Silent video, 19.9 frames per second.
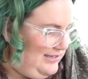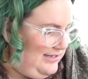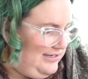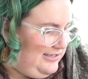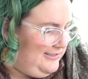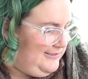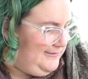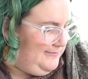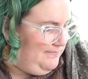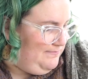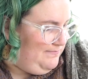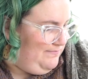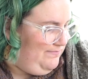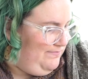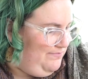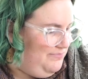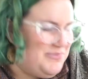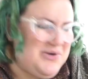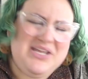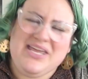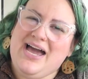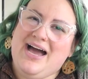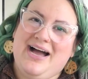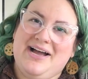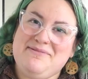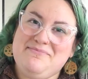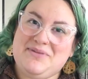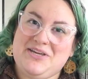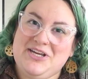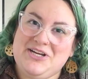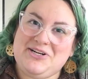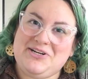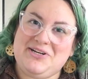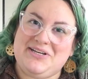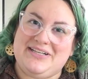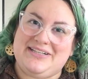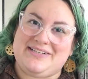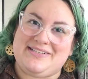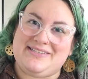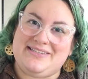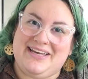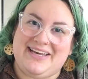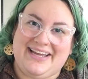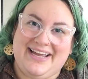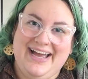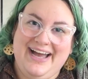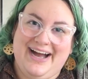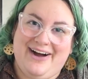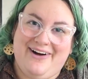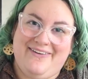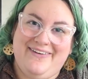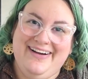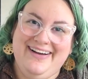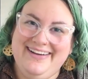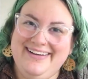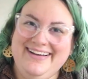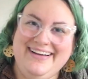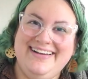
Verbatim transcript: But yeah, I'm curious, like, how